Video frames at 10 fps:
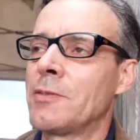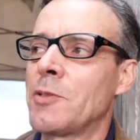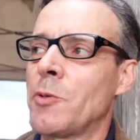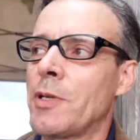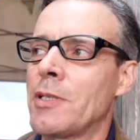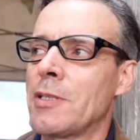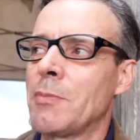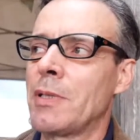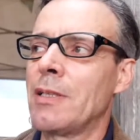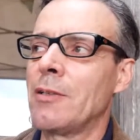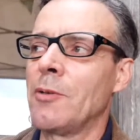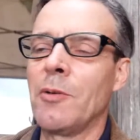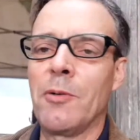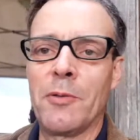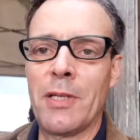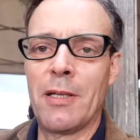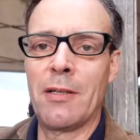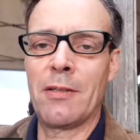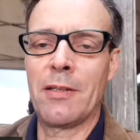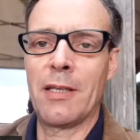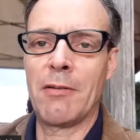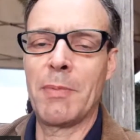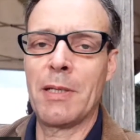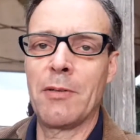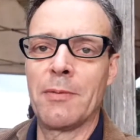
talking to somebody, or they're a bit